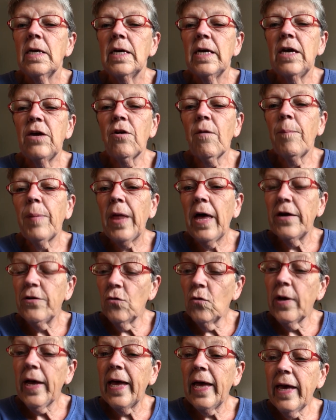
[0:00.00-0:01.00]
He replied,
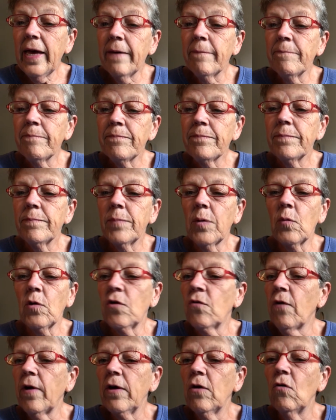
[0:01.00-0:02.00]
okay, but
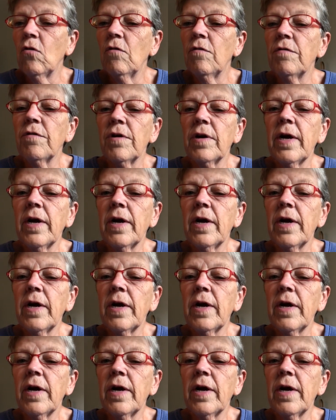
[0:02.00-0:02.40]
went right over